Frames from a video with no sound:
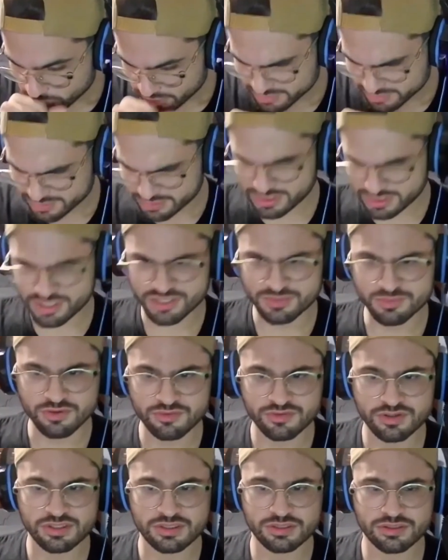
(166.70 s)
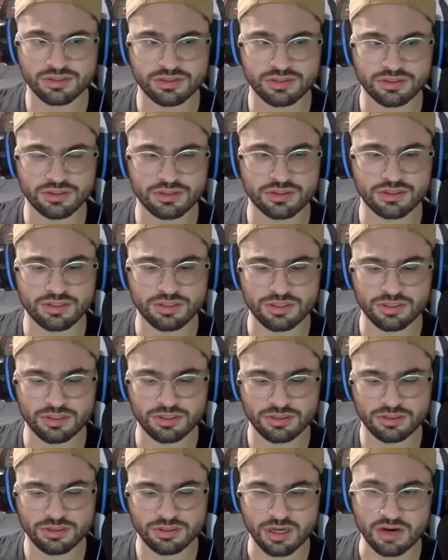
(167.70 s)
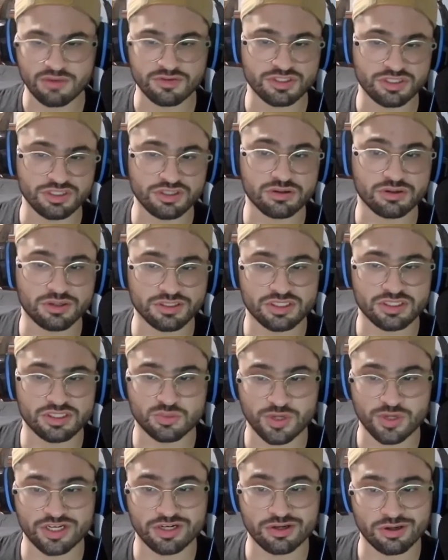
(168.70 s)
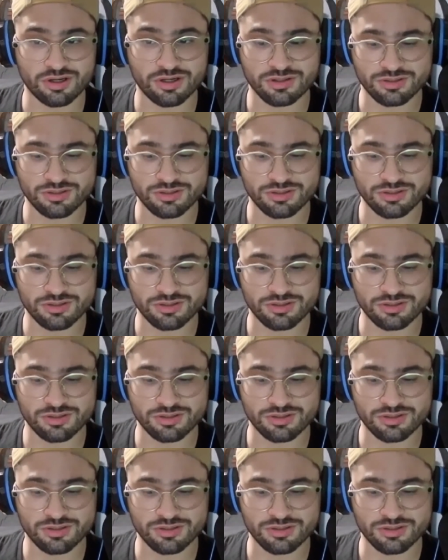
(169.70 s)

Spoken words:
in this movie, obviously, because it's rated R,